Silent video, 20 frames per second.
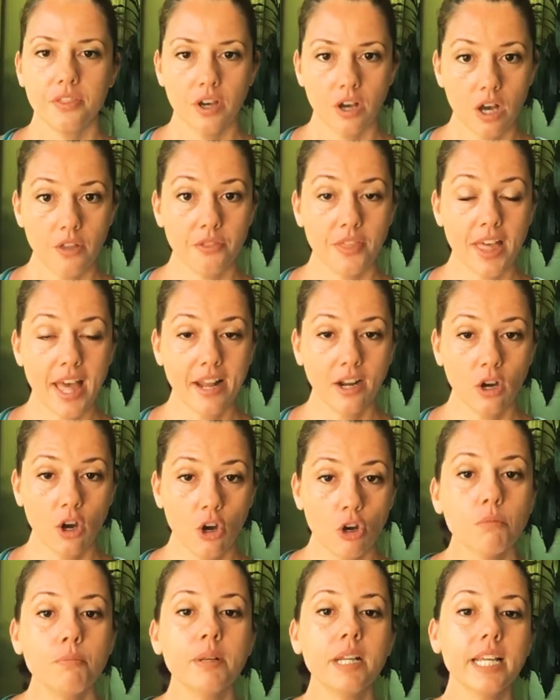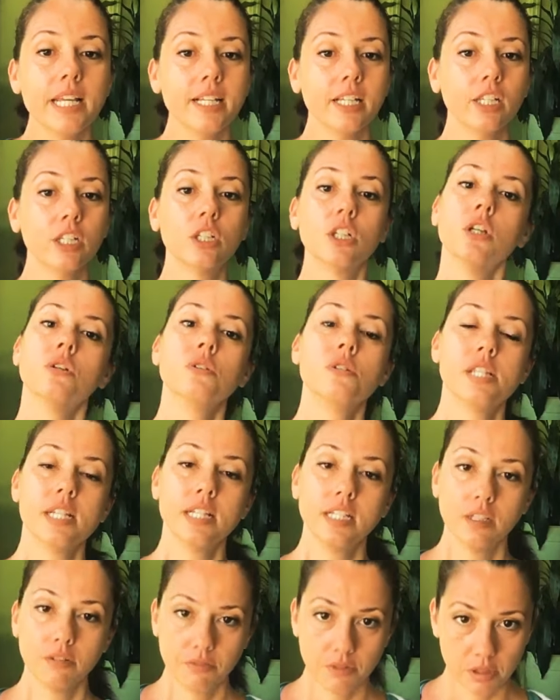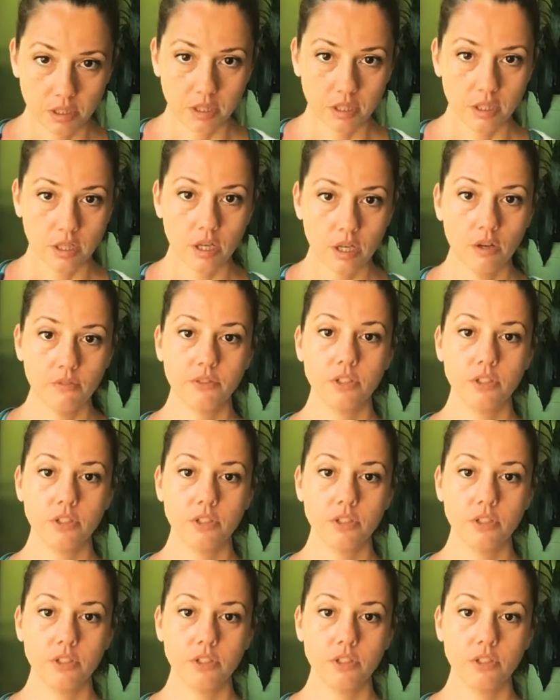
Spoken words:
That opening and closing of the